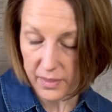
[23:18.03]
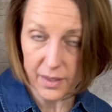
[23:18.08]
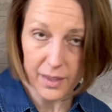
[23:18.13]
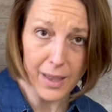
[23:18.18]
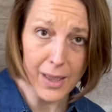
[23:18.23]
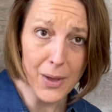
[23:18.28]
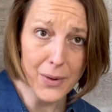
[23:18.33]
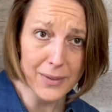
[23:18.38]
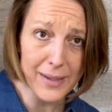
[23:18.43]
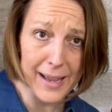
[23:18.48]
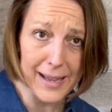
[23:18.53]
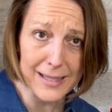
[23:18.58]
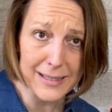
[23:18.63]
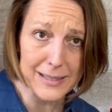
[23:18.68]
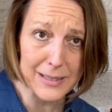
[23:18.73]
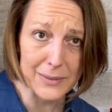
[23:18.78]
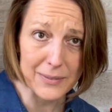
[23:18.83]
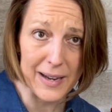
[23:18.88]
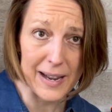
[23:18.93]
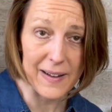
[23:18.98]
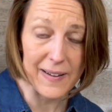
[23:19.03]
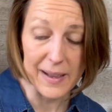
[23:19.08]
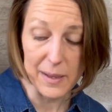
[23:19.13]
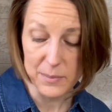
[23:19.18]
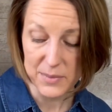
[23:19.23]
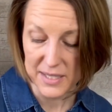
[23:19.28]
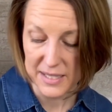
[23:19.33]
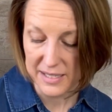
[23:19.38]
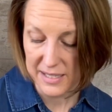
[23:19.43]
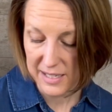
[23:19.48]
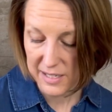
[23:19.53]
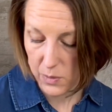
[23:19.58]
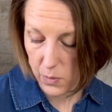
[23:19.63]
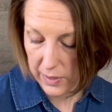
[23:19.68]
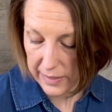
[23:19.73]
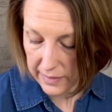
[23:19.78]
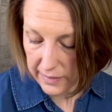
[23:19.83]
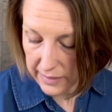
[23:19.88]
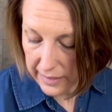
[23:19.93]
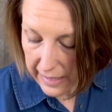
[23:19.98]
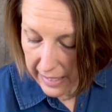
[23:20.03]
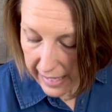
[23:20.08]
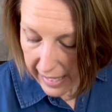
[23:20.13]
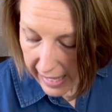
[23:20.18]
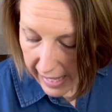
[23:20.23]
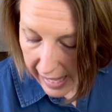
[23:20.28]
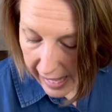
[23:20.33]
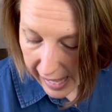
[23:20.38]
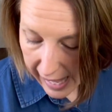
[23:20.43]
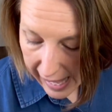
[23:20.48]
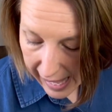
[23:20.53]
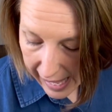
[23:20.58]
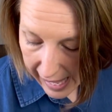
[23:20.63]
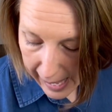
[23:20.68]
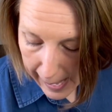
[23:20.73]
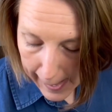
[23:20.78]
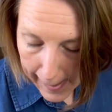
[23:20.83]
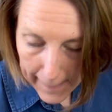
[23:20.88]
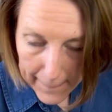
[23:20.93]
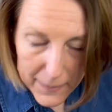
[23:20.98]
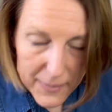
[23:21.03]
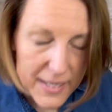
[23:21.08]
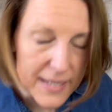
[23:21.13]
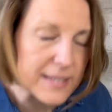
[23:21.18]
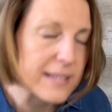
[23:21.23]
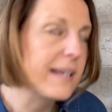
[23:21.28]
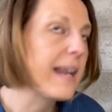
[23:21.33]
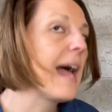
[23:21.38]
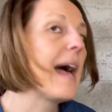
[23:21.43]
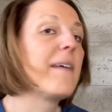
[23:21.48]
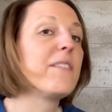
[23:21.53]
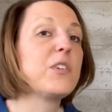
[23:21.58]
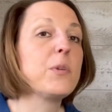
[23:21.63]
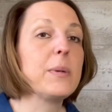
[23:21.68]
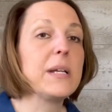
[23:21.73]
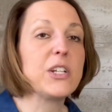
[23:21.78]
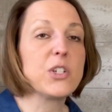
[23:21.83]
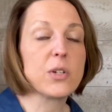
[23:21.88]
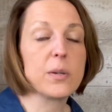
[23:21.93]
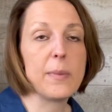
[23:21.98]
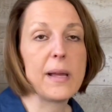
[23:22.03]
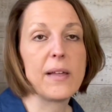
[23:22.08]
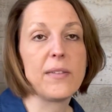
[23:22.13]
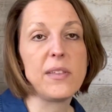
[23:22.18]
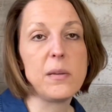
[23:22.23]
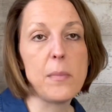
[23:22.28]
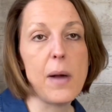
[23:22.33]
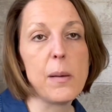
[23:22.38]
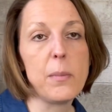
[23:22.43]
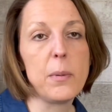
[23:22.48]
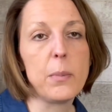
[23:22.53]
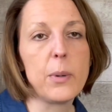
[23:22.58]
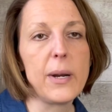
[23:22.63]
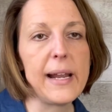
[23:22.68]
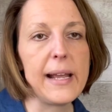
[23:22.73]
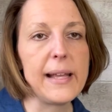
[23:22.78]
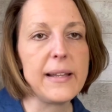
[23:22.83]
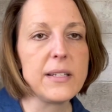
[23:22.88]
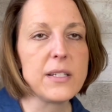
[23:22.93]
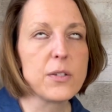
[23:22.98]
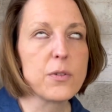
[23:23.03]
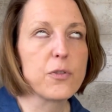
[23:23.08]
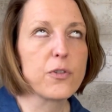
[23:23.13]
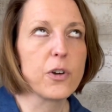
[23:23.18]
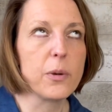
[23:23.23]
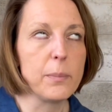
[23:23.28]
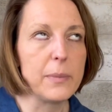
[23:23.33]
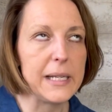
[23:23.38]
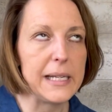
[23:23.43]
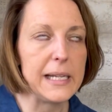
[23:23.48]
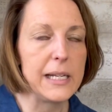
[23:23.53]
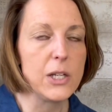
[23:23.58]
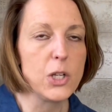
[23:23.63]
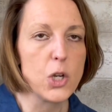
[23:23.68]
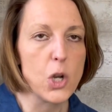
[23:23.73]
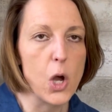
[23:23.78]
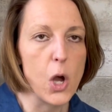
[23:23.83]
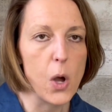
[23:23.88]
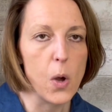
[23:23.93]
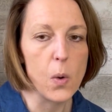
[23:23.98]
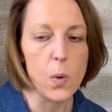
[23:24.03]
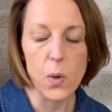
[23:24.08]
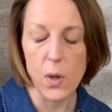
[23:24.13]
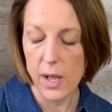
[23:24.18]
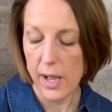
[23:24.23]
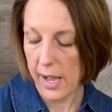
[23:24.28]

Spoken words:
Okay, so now MCT oil. Does it have to be Trim Healthy Mama brand? For me, no.